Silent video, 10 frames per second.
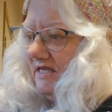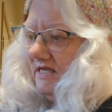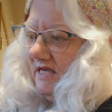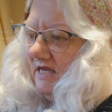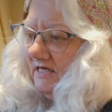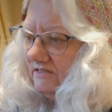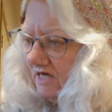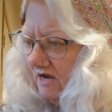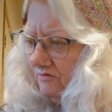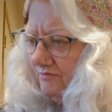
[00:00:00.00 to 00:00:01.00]
And
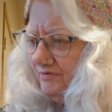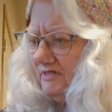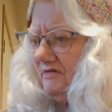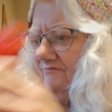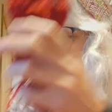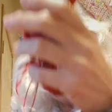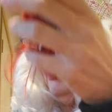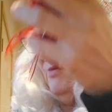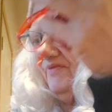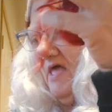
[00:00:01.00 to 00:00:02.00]
I will bring them
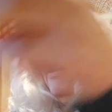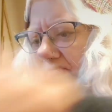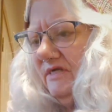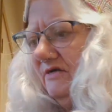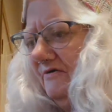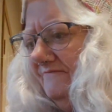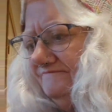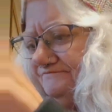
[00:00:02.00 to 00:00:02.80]
both out here.